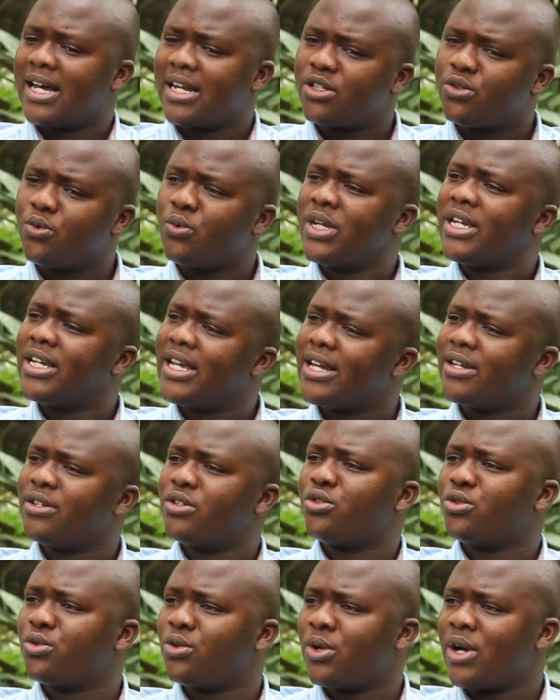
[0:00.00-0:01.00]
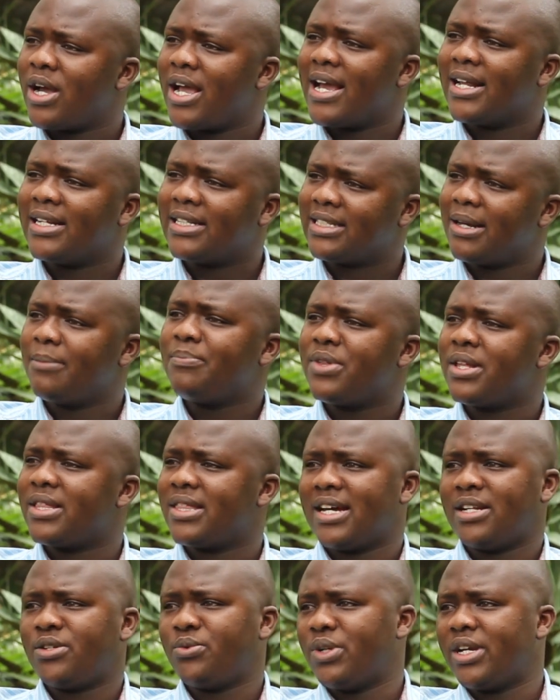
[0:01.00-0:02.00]
that we can do and something
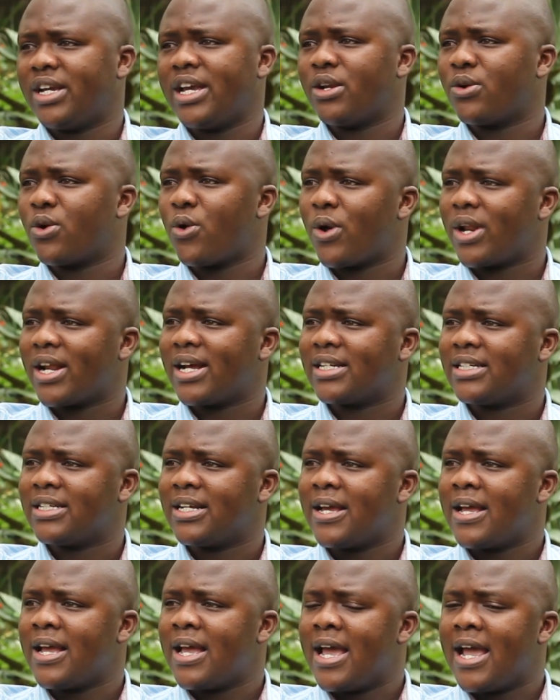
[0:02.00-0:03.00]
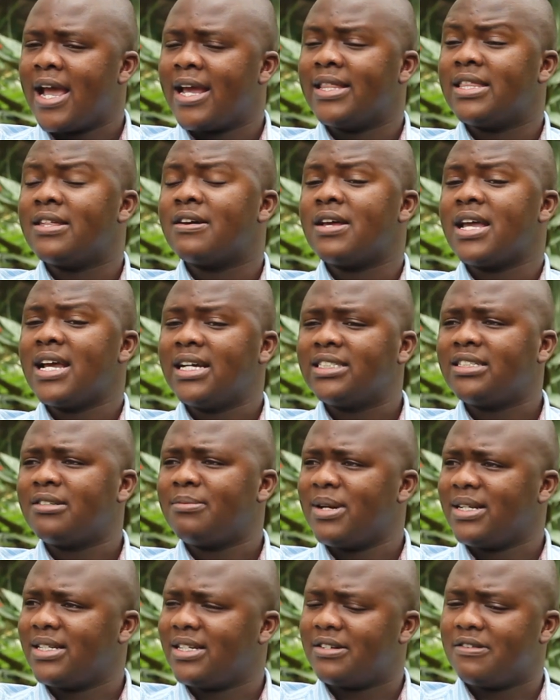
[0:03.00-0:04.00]
that we can correct. And the
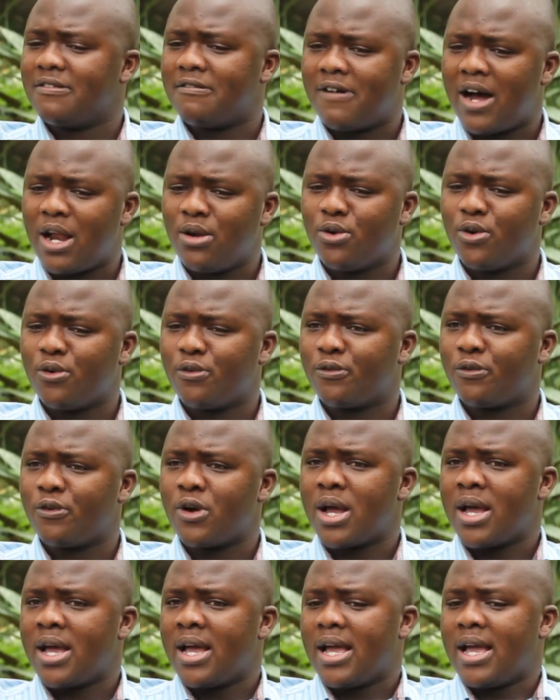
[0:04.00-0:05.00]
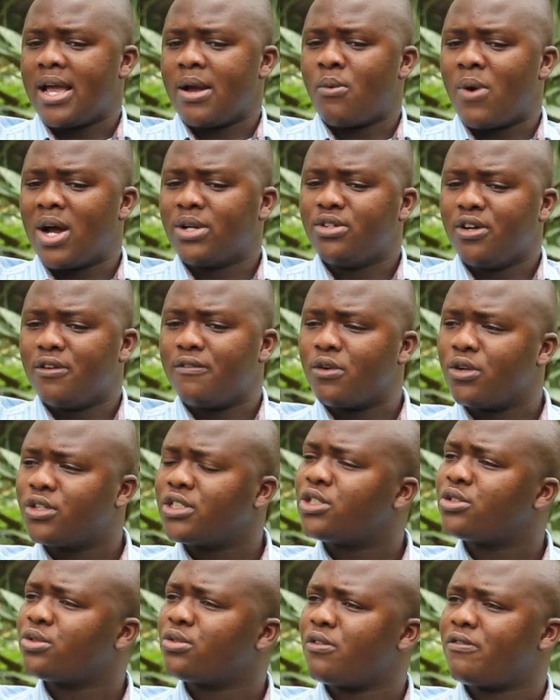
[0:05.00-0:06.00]
estimated value of what we have
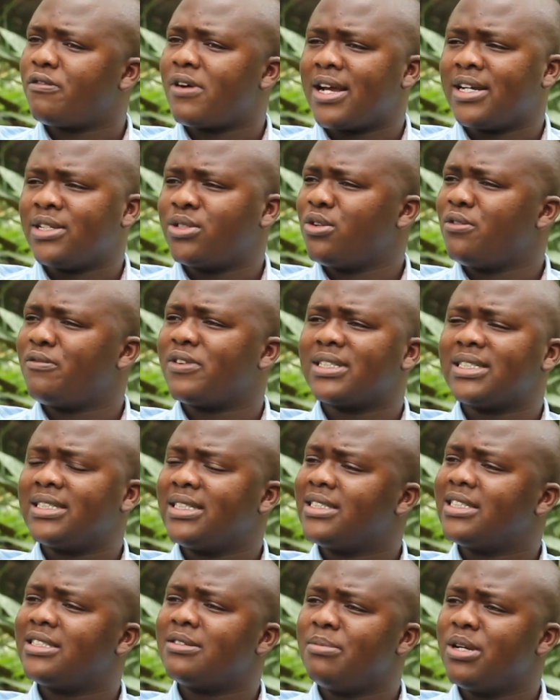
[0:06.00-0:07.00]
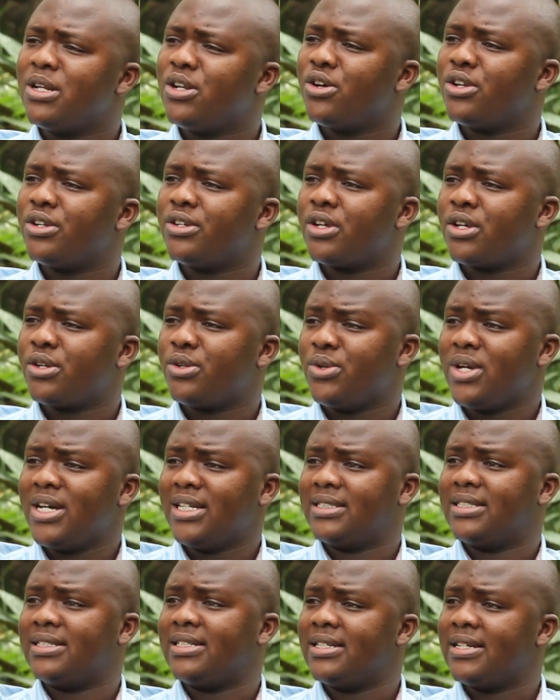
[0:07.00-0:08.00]
lost so far, it's over 60 million
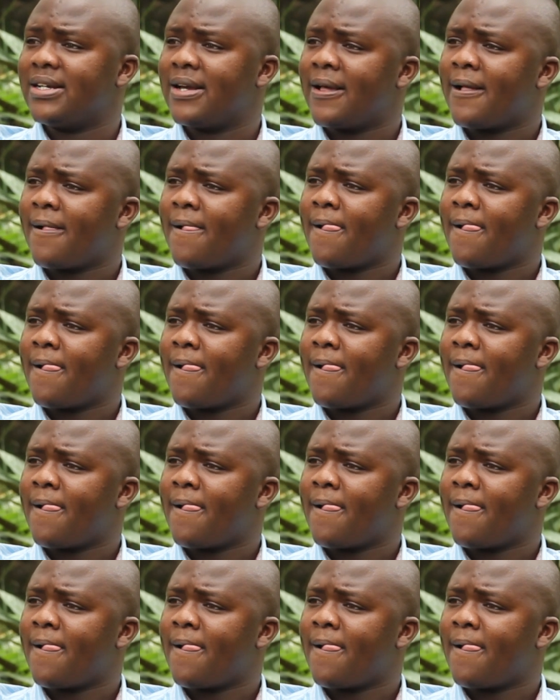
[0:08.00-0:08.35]
USD,